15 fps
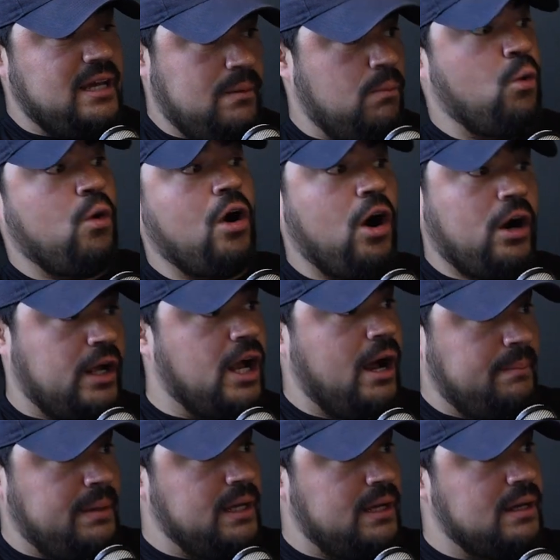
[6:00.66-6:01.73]
and more are
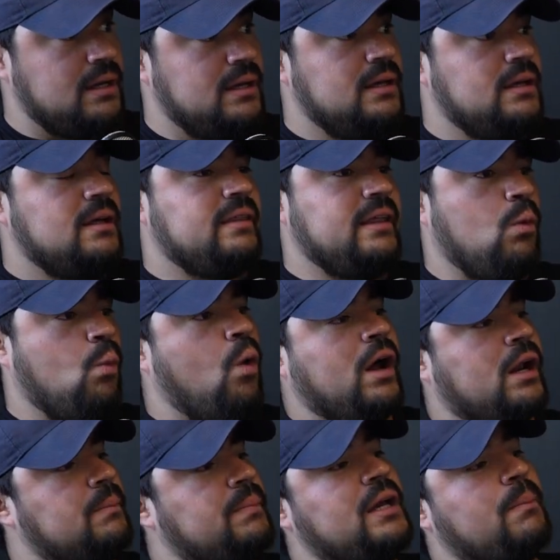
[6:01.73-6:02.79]
coming, that
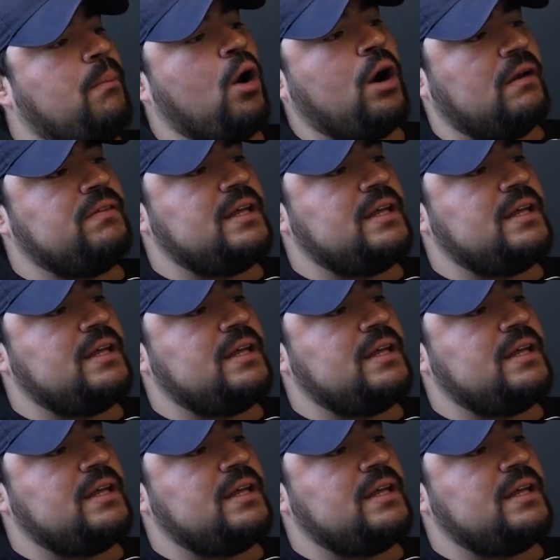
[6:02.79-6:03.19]
want to be a part of